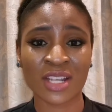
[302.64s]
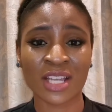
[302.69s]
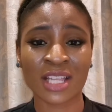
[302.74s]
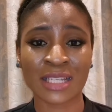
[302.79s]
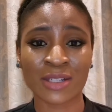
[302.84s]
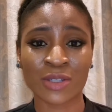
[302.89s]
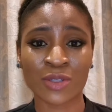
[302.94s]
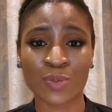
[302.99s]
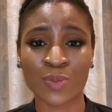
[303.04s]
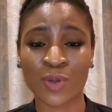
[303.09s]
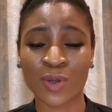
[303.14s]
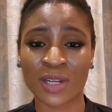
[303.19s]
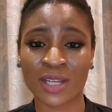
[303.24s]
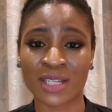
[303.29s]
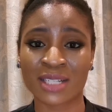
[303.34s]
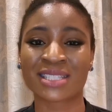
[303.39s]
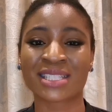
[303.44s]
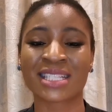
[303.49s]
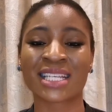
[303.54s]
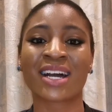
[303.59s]
in those
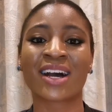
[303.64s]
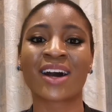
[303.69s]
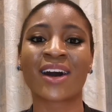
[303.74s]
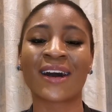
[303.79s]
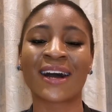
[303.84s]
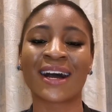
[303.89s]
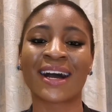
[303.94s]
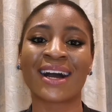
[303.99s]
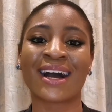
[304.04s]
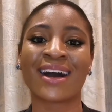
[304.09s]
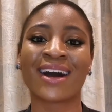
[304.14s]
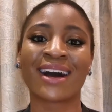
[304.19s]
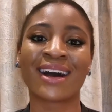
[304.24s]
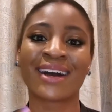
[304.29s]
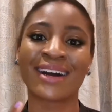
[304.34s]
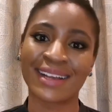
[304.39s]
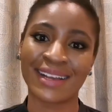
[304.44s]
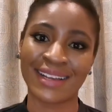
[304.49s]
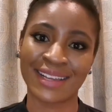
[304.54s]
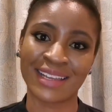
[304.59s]
products are
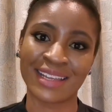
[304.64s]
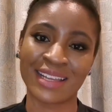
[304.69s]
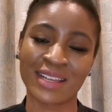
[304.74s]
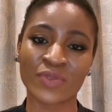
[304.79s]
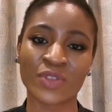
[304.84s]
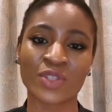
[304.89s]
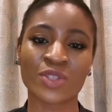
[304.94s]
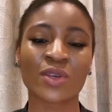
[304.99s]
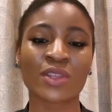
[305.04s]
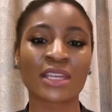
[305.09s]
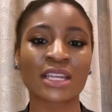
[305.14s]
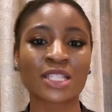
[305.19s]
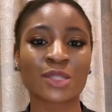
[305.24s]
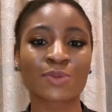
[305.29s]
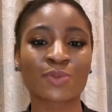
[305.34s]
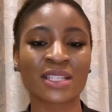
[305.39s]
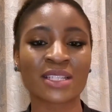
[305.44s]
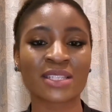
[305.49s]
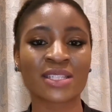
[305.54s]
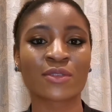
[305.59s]
high. So they're
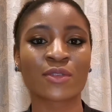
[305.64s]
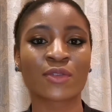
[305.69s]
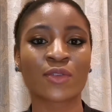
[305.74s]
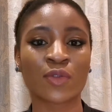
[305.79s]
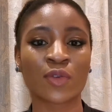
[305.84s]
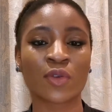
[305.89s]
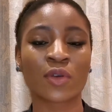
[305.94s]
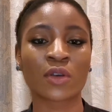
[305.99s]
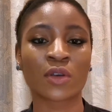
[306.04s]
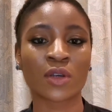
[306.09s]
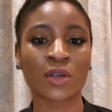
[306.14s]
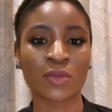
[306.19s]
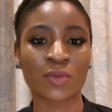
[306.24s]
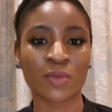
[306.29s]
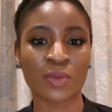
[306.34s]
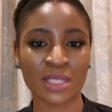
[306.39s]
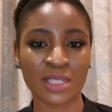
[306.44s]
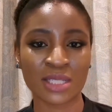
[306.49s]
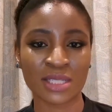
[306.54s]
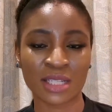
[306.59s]
expensive for a
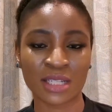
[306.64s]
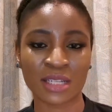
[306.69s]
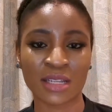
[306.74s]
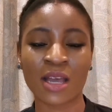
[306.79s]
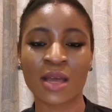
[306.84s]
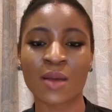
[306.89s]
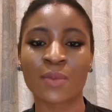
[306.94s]
reason.